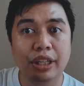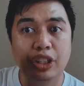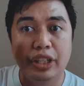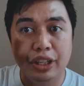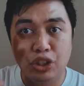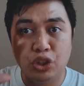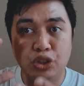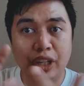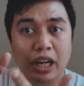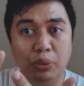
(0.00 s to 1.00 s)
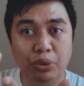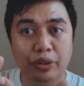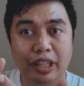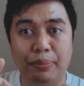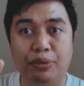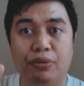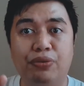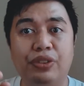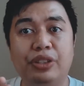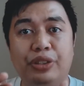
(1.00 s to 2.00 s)
you get a shallower depth of
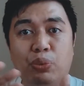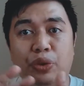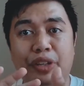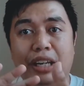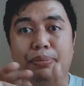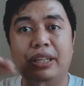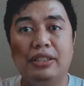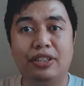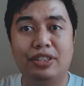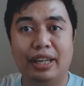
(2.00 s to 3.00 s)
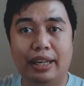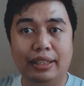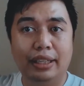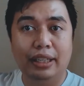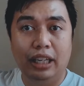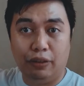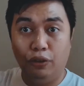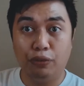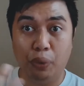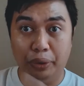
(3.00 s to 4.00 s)
field, and what that means is that if
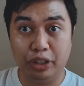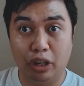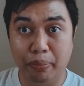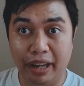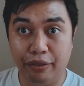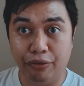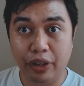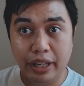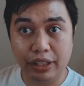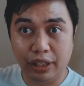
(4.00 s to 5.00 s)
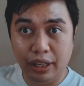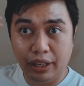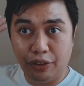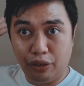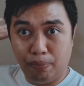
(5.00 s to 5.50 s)
you're focusing on my face, the